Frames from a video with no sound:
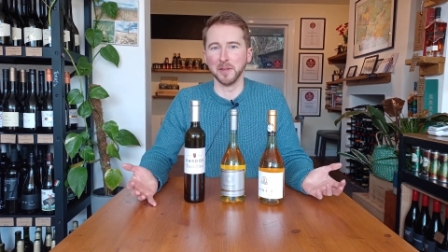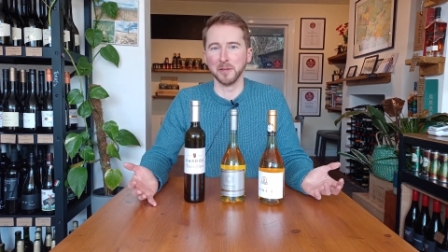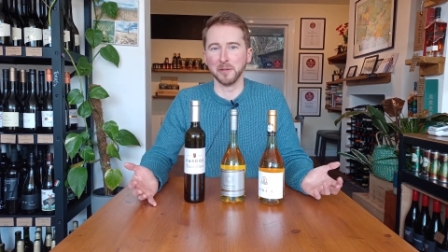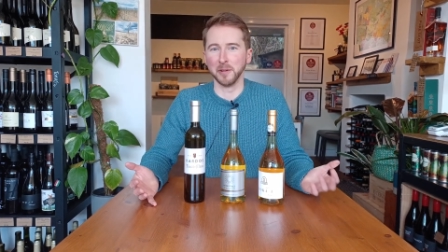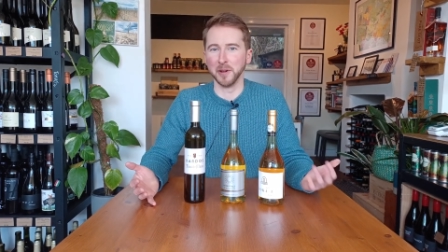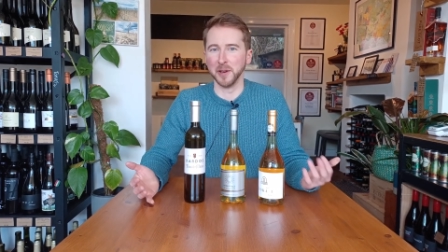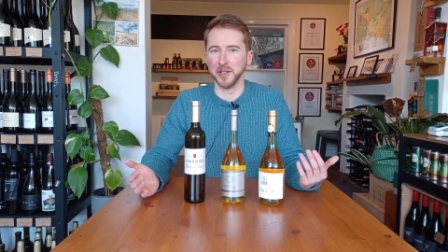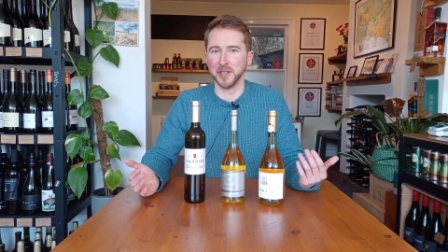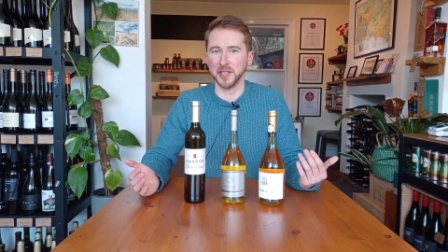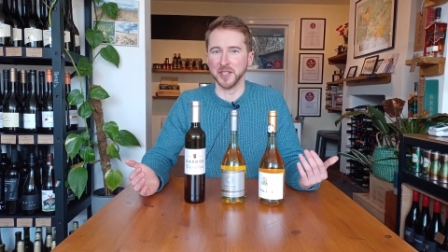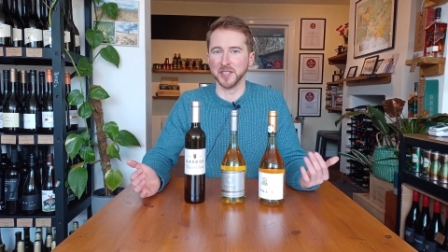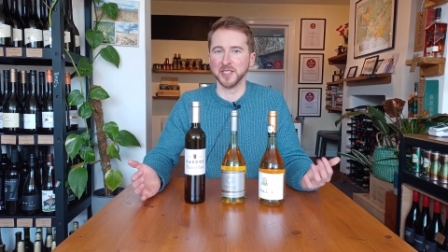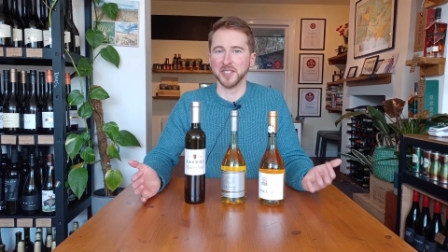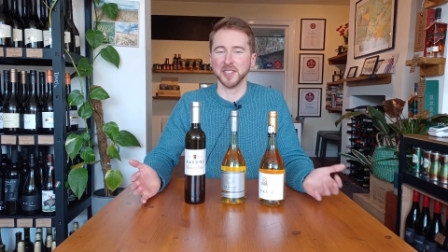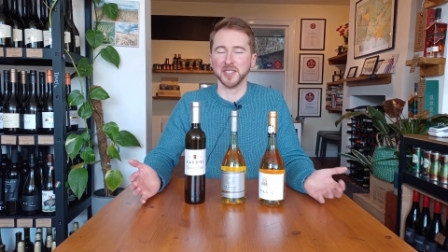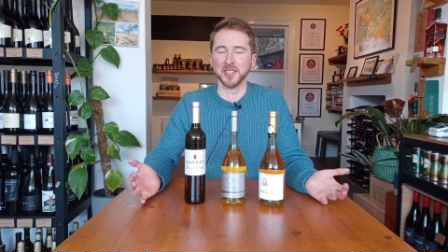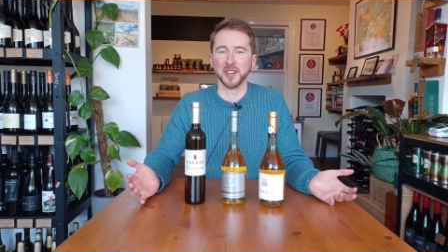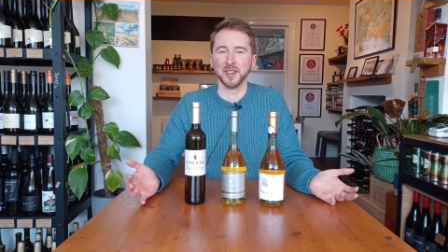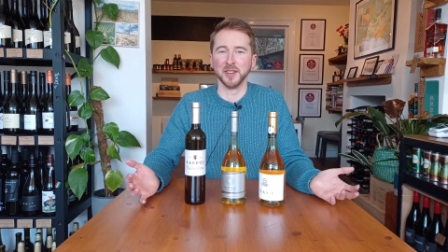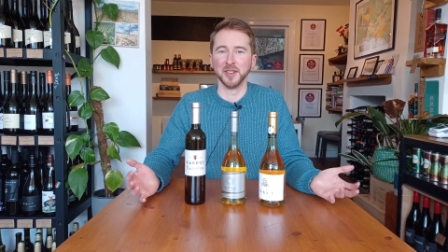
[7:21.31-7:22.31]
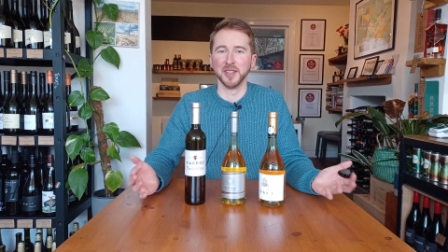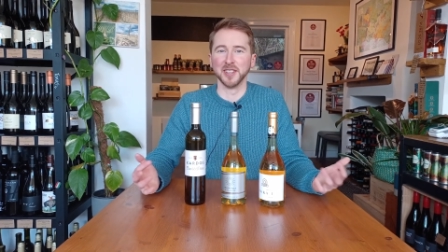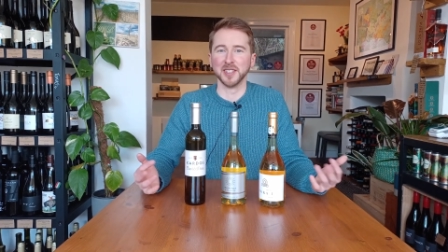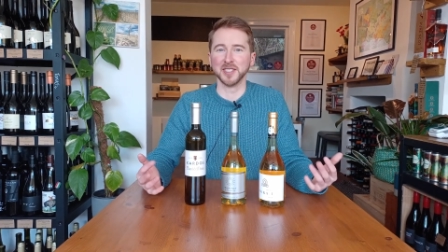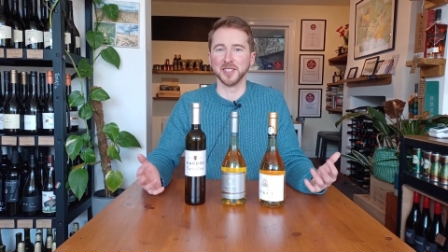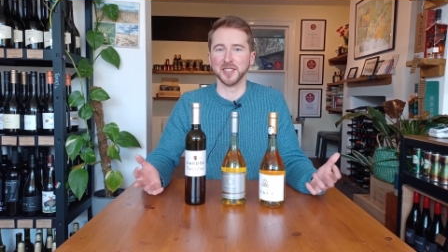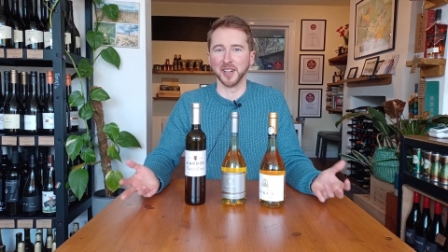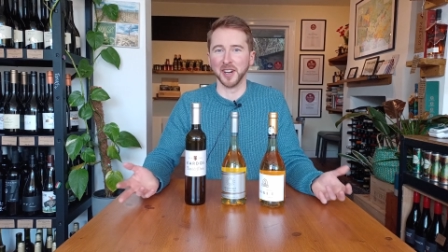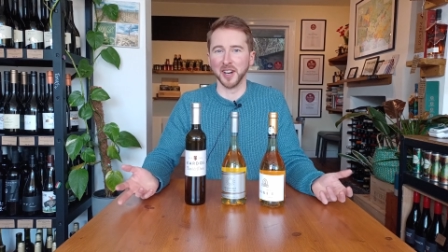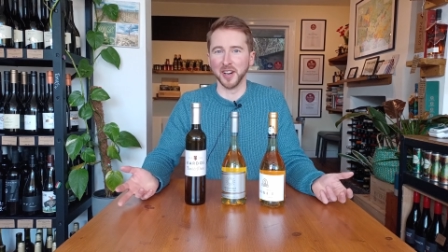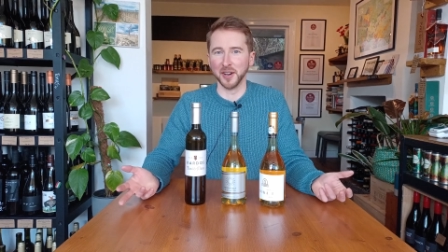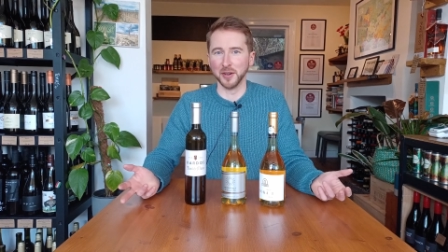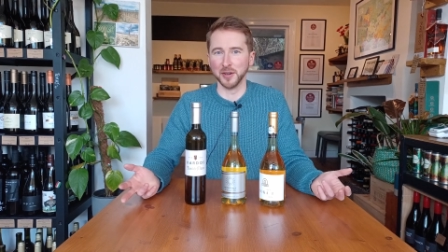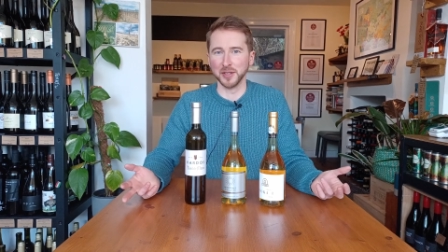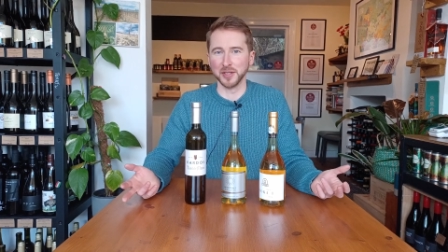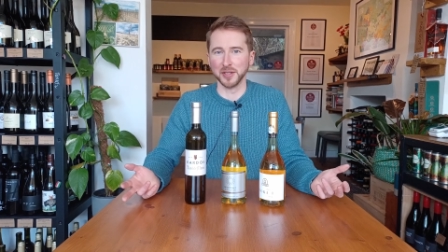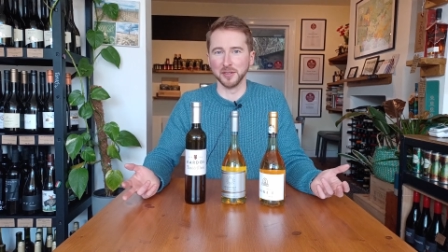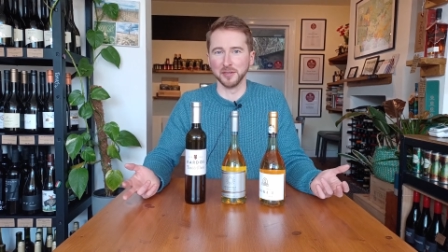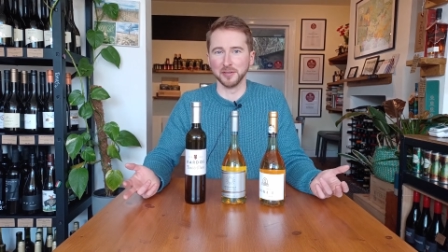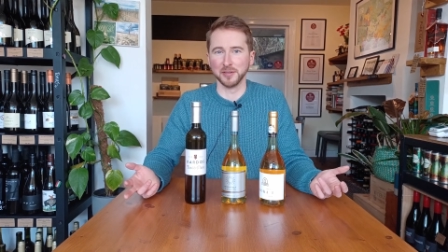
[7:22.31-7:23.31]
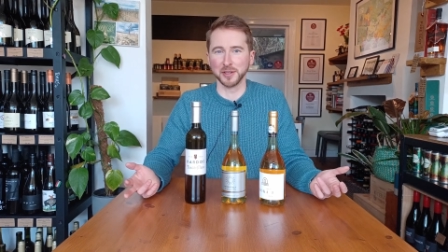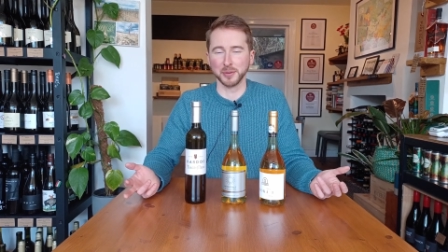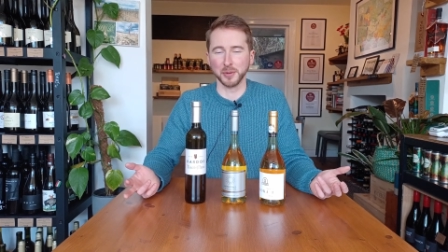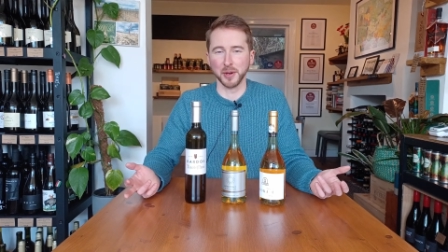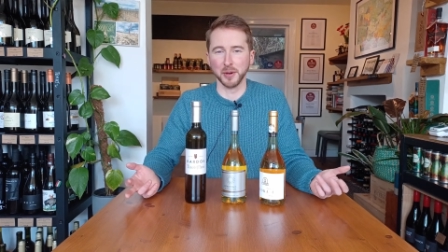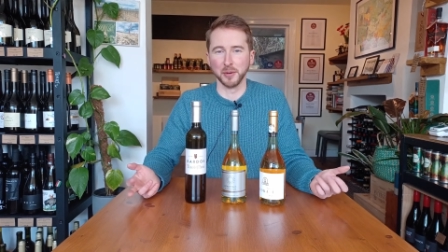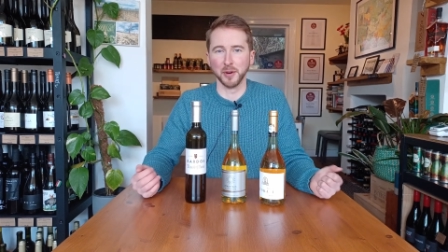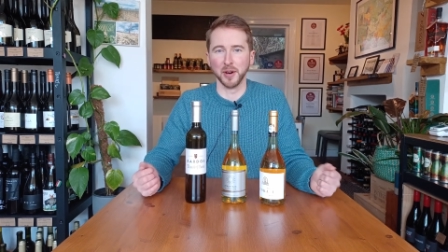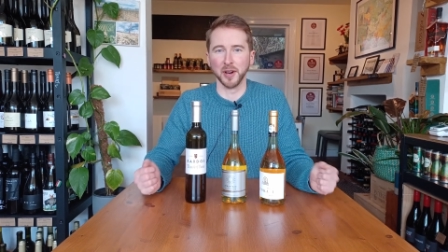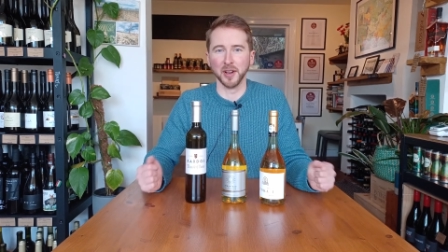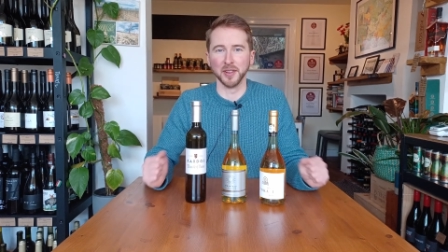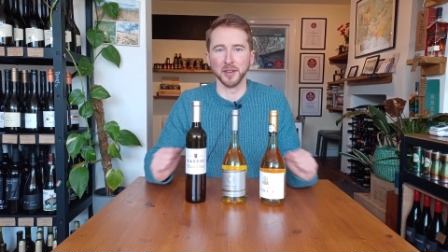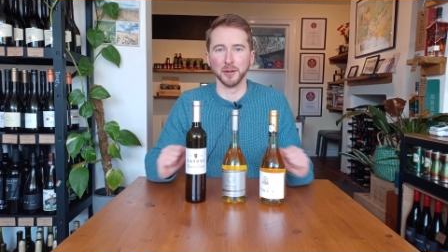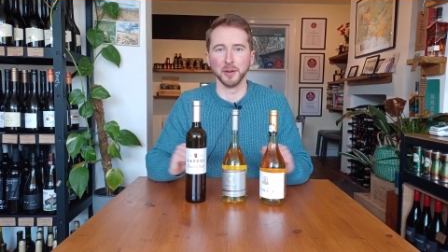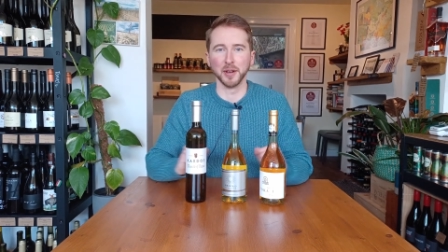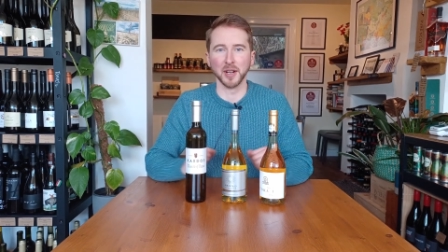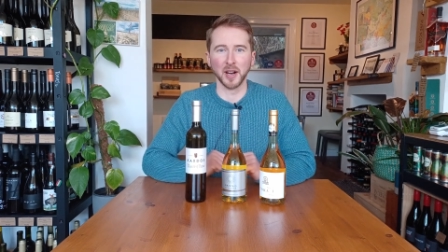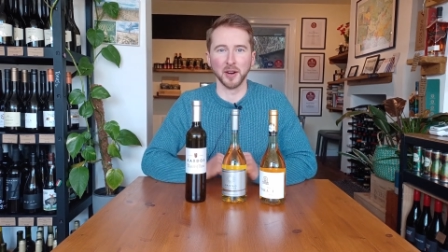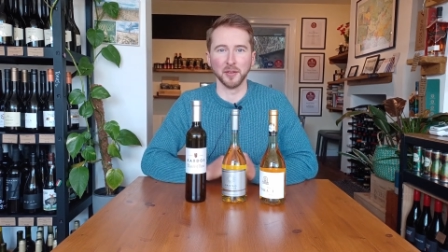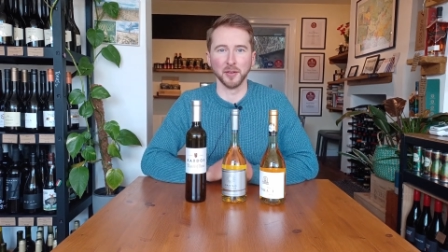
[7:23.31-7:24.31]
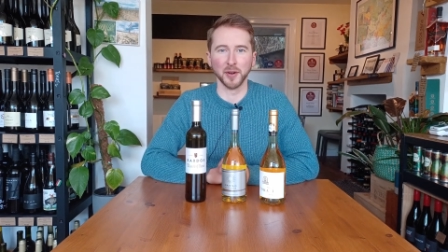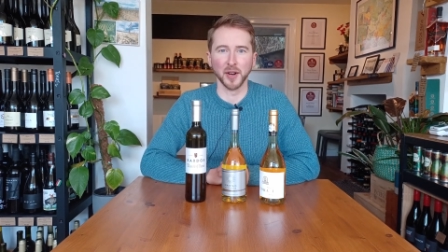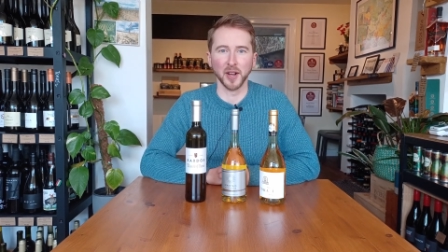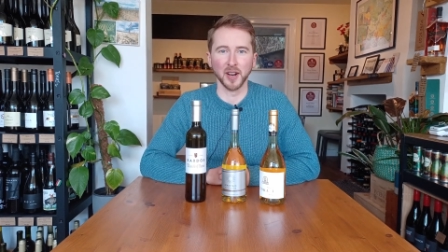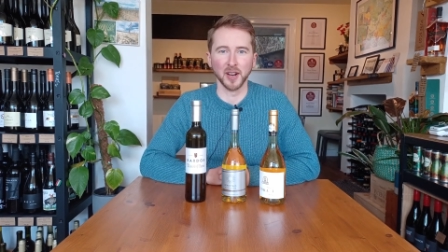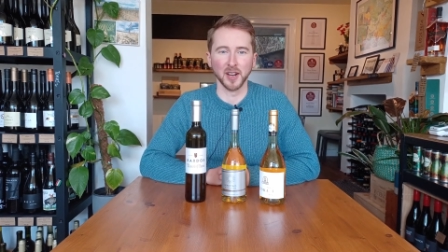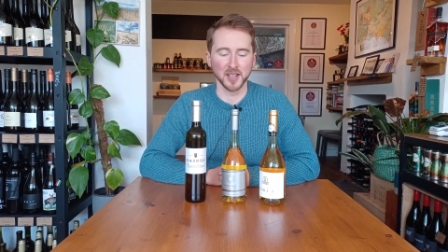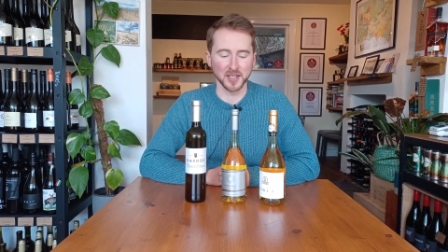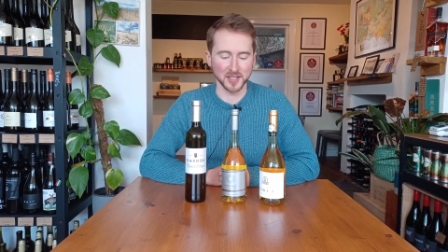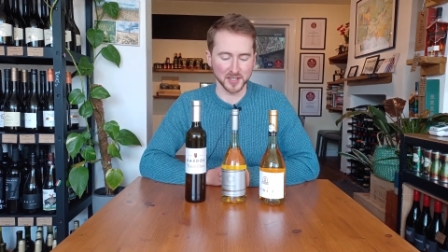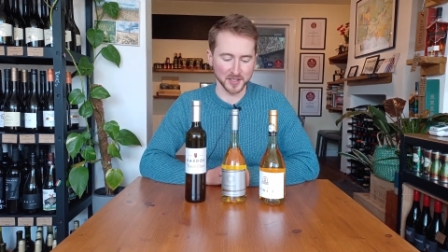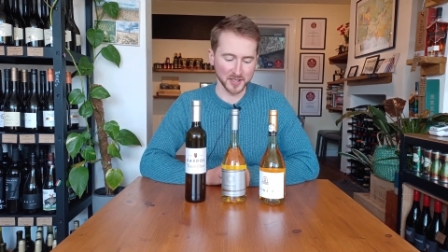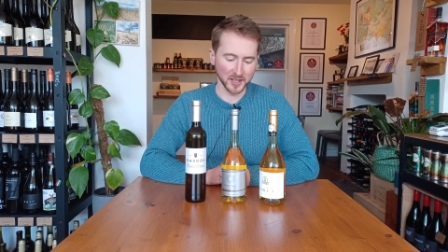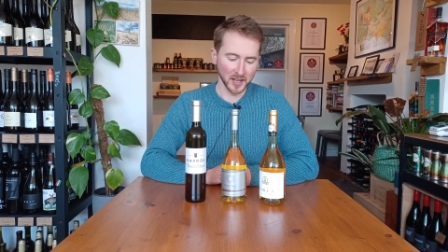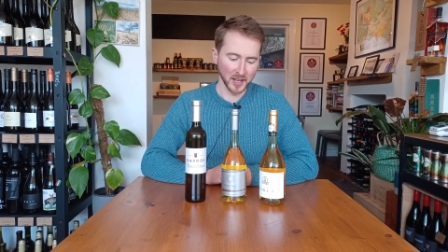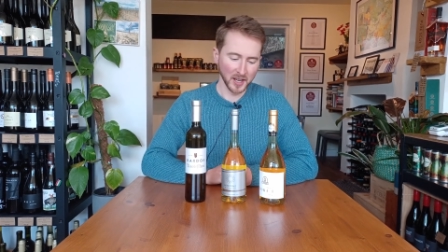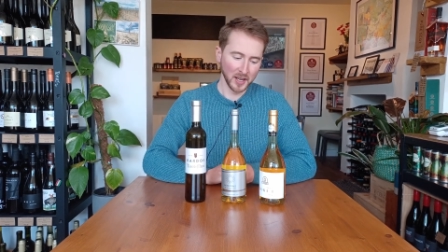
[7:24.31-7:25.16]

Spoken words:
3 just to tell you the styles of sweet wine that we have on our list,